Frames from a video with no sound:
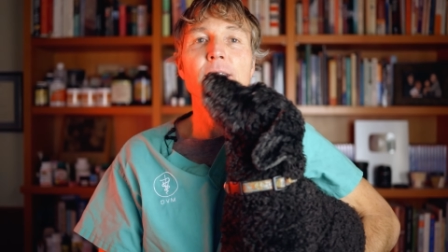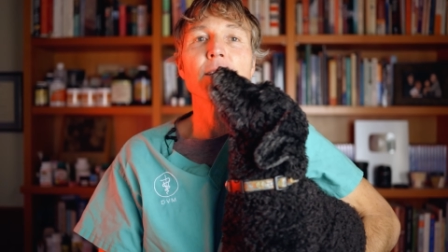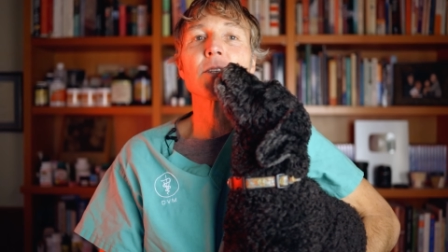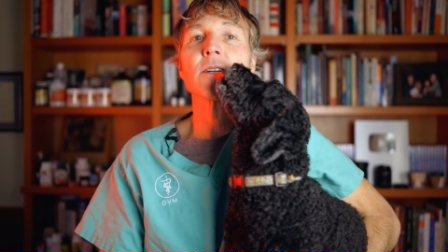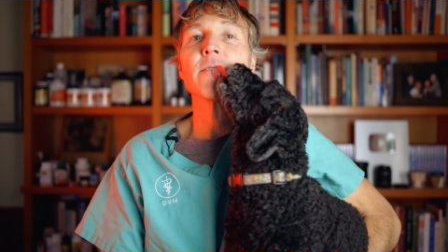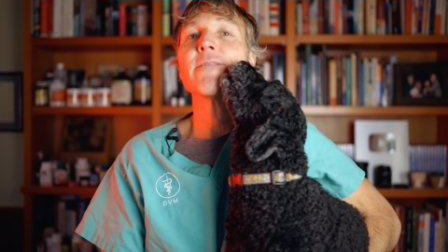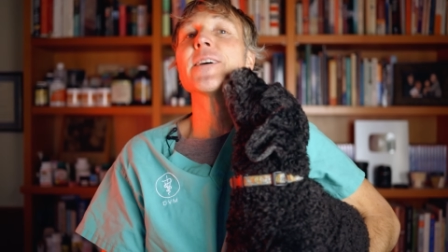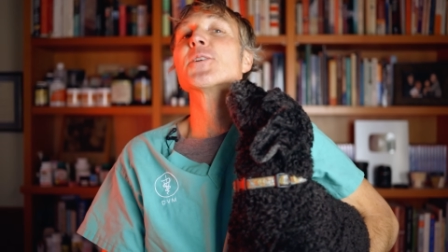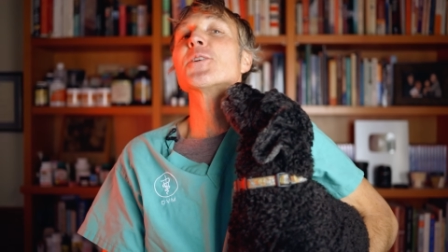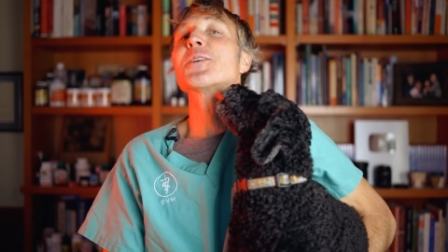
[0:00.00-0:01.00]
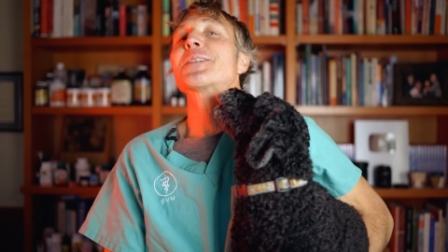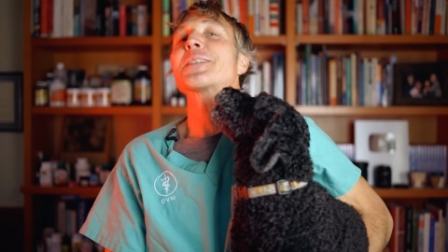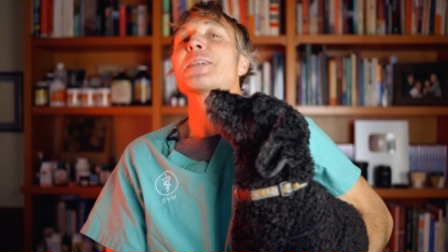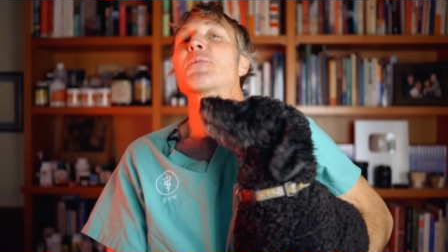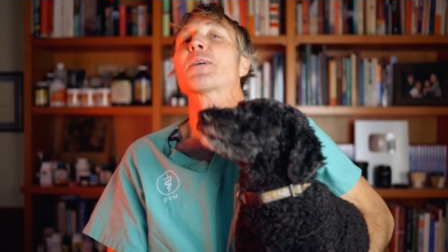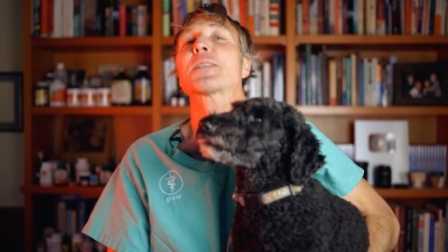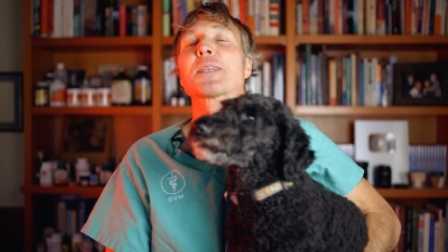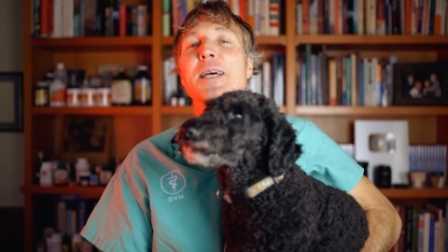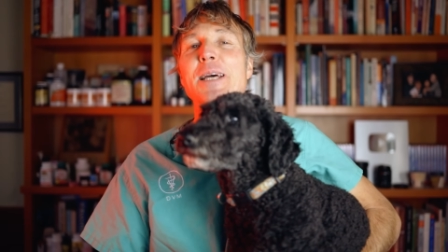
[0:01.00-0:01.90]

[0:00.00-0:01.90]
edition of Veterinary Secrets.